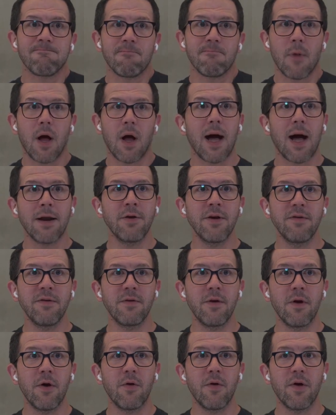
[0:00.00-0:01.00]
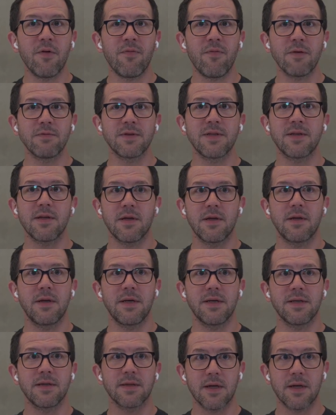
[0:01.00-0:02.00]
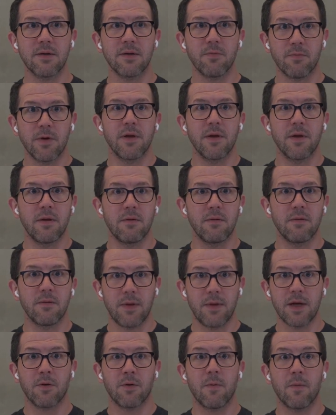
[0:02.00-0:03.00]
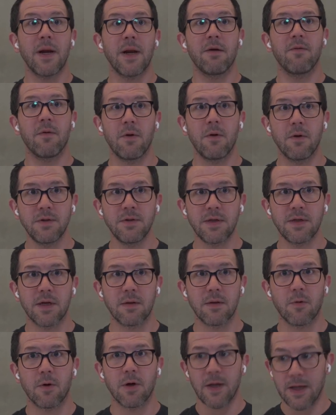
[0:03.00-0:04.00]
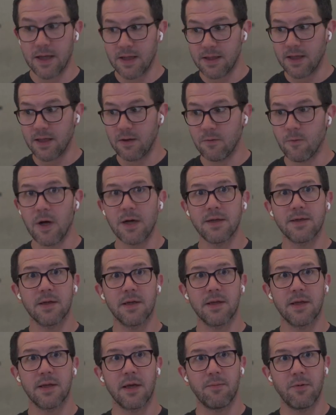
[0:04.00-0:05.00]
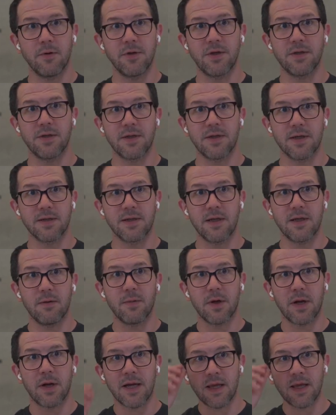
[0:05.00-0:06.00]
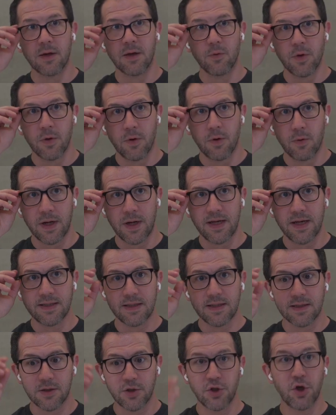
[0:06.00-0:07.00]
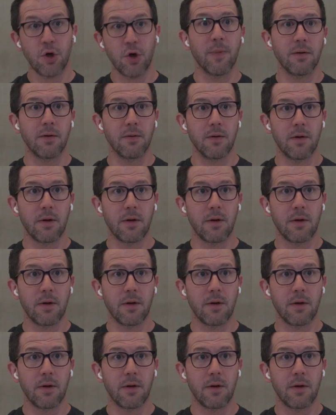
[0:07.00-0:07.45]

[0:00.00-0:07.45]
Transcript: I don't even know if I would say that he is like really that great of a host anymore. Like I think he was, and I think he pushes things there, but I think what he is a showman.